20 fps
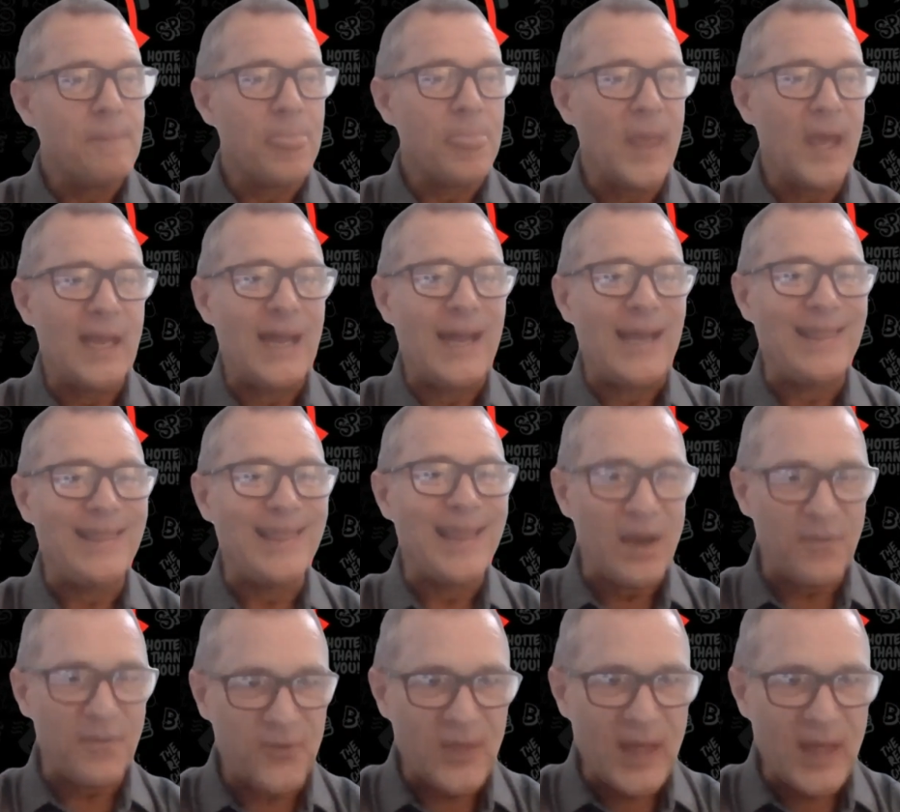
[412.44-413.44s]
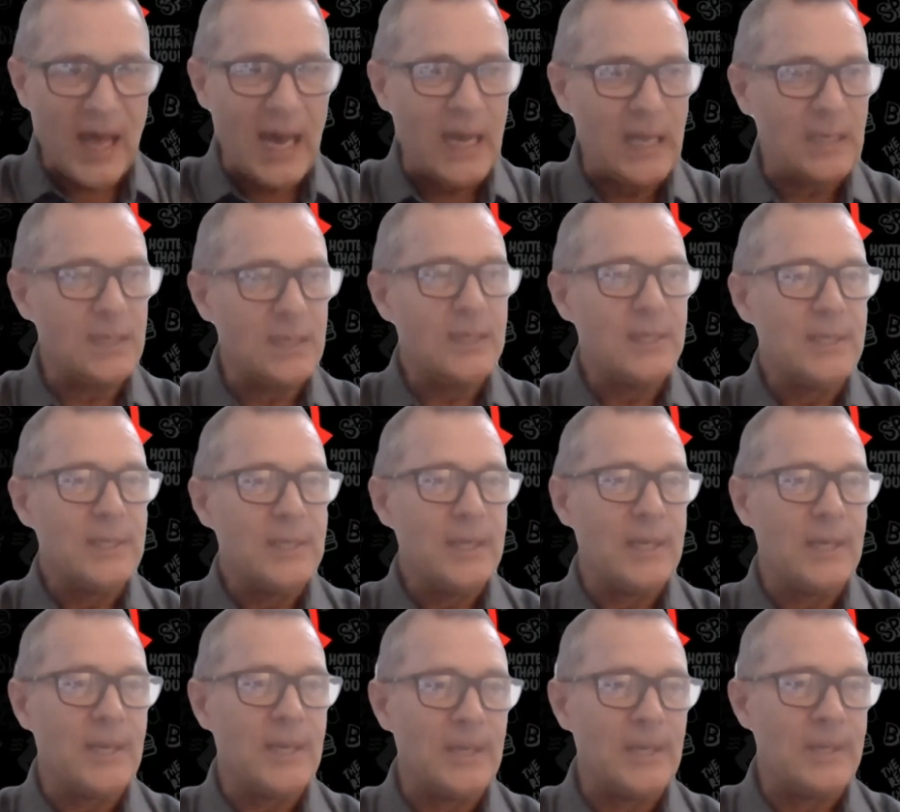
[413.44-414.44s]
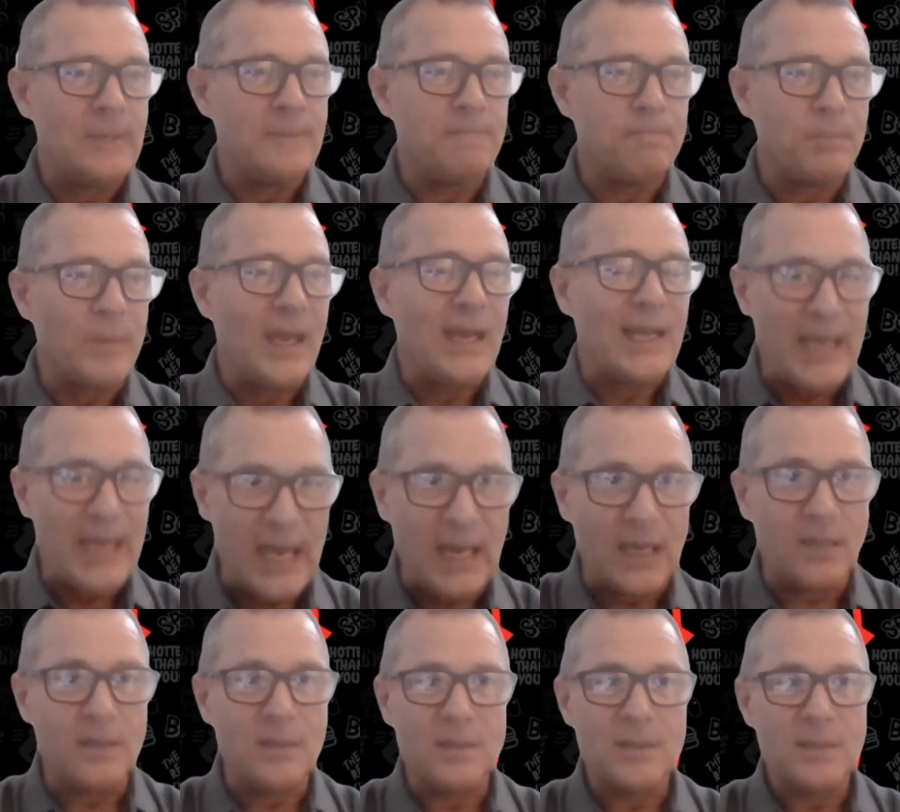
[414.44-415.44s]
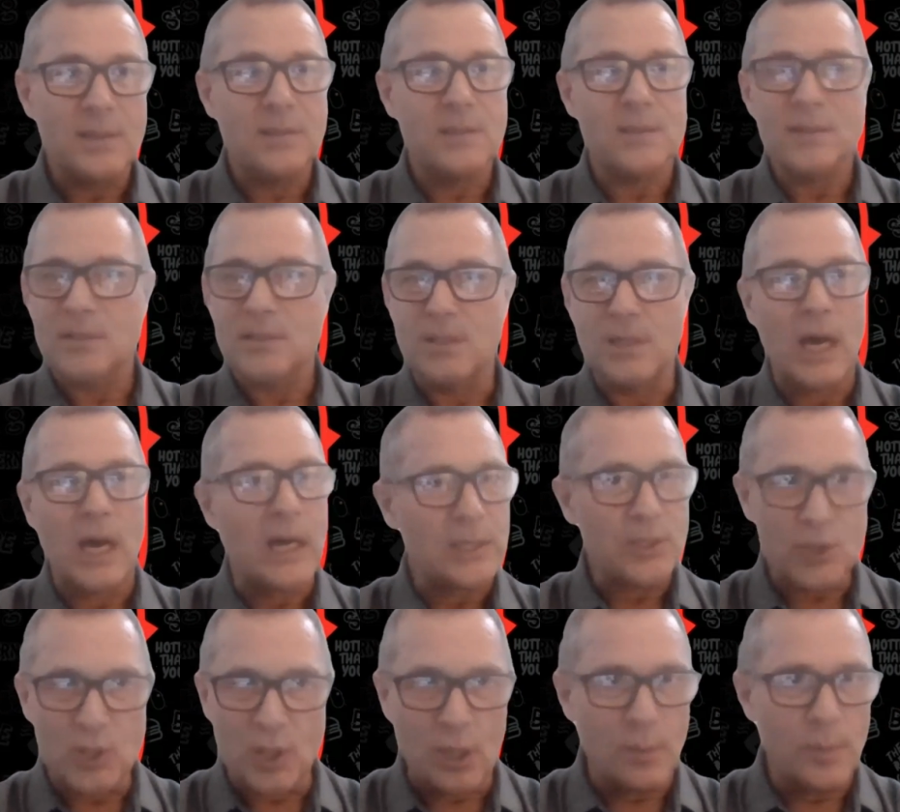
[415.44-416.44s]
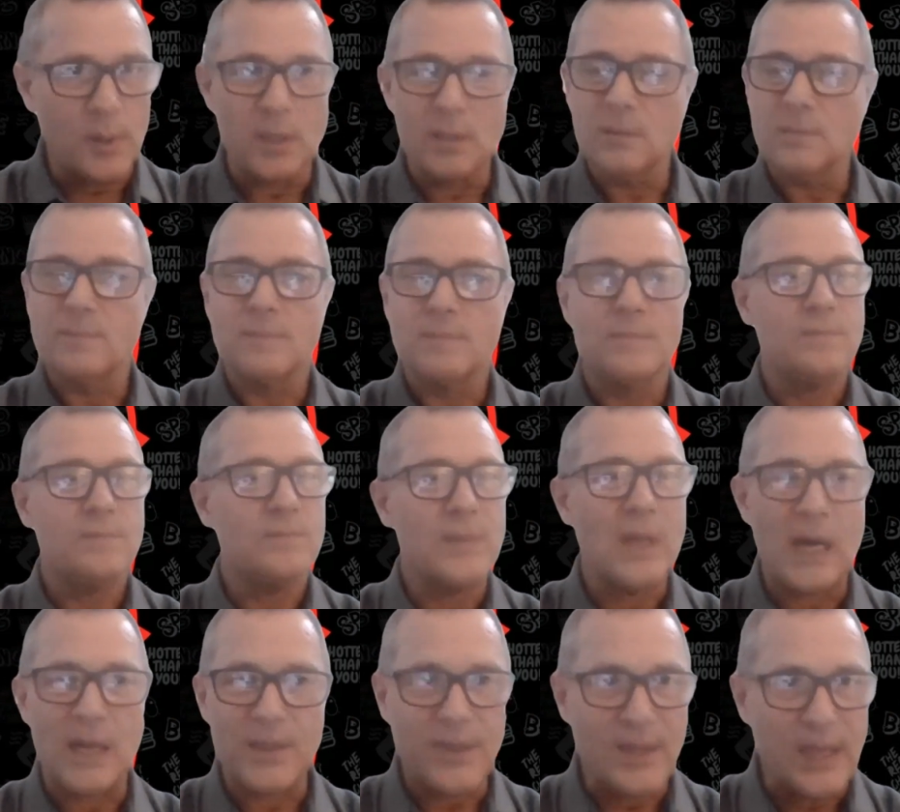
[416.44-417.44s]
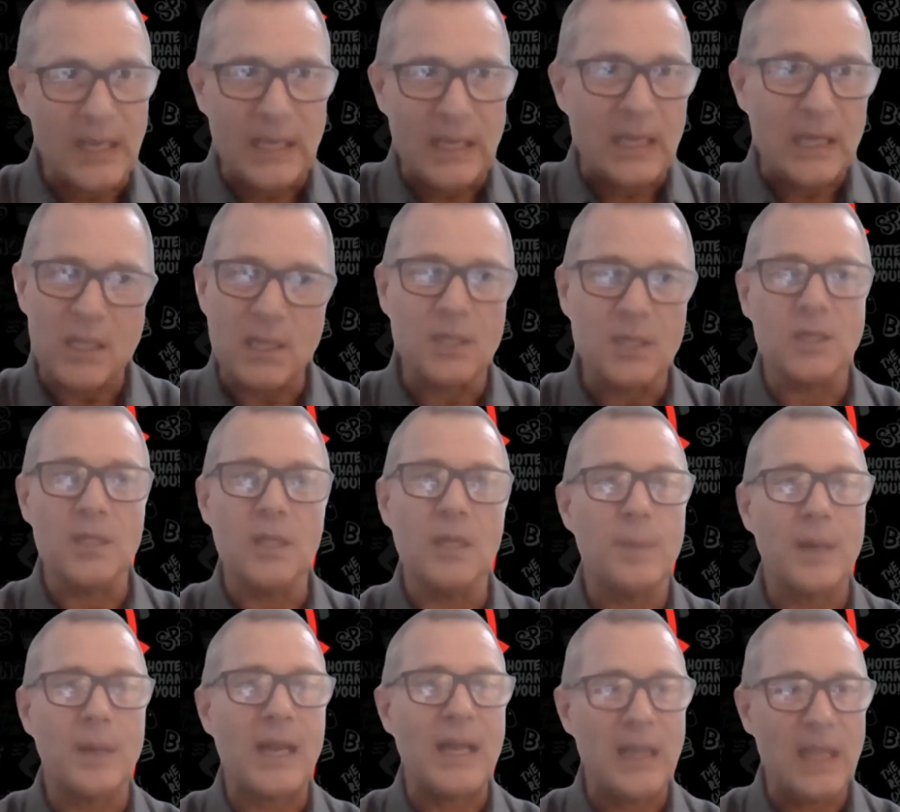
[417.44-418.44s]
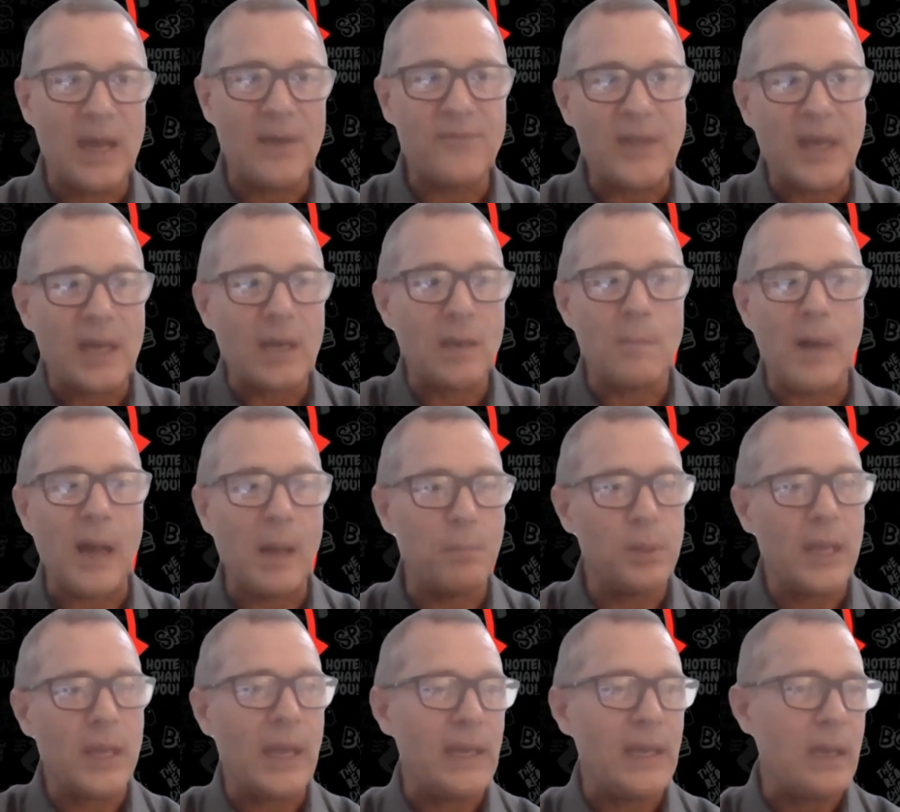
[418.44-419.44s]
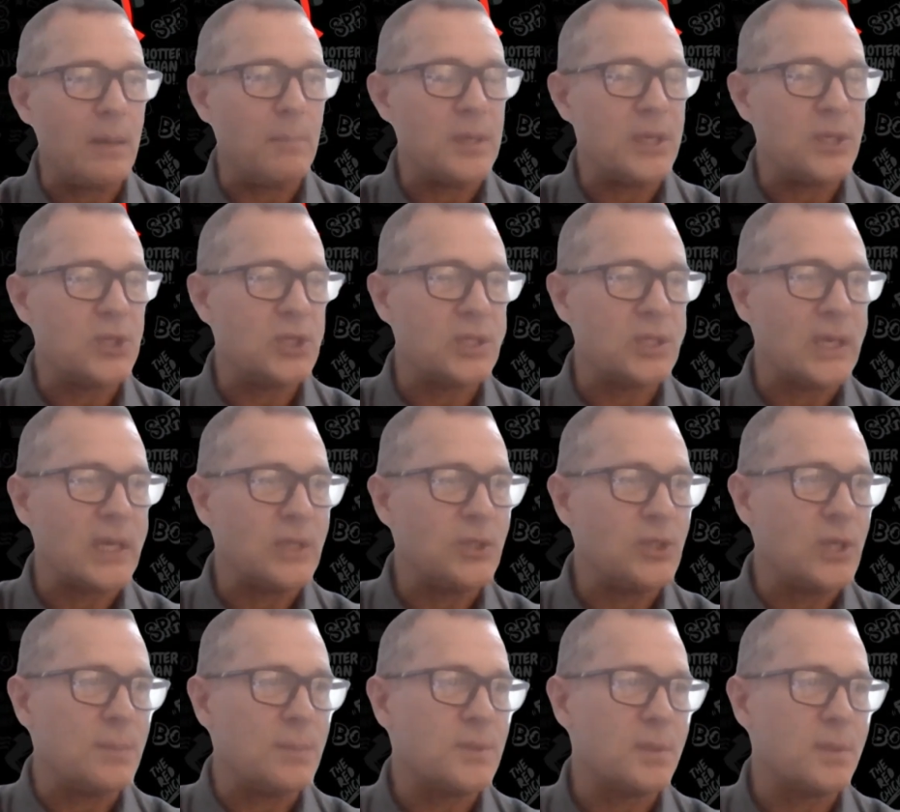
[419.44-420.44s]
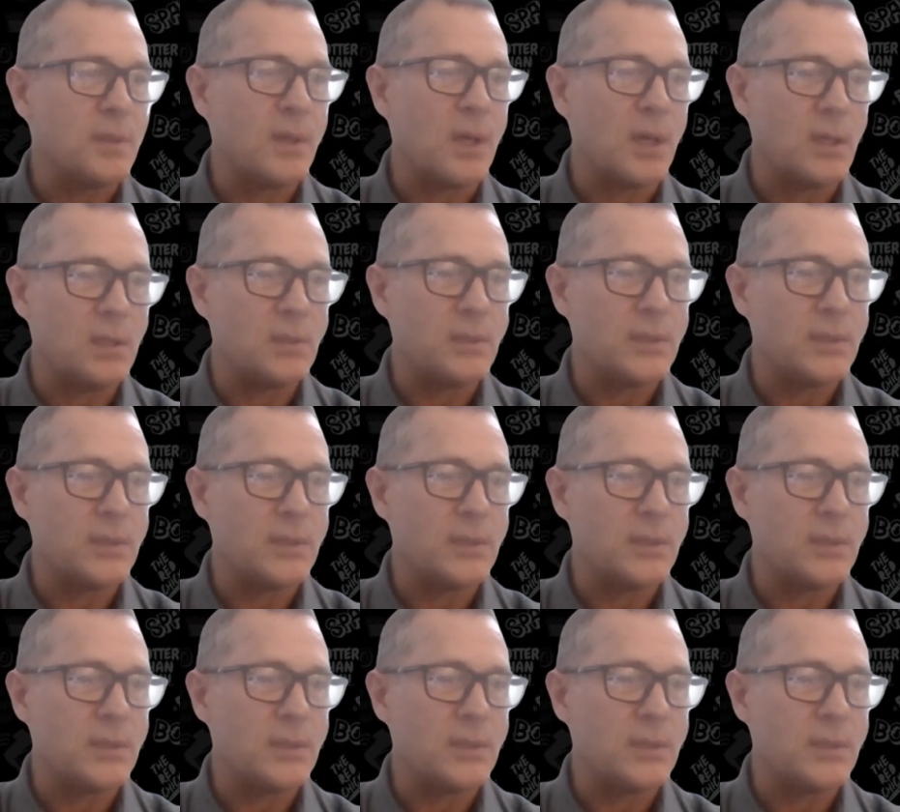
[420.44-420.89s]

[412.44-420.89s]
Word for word: And I left that um, again, not sober not thinking clearly, but I left that in my blind ambition. I jumped uh, on,